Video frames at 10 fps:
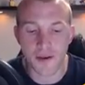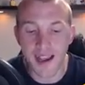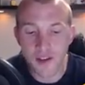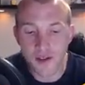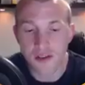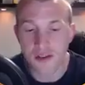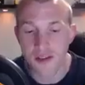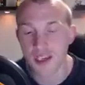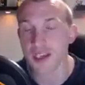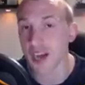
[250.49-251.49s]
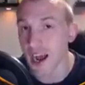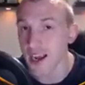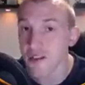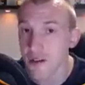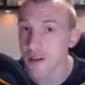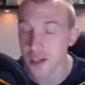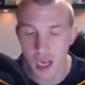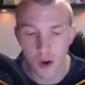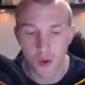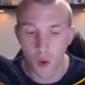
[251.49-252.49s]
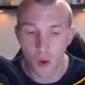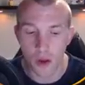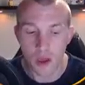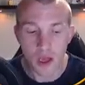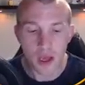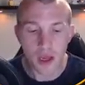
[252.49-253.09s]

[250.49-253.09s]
But as you can see, giants on the Town Hall,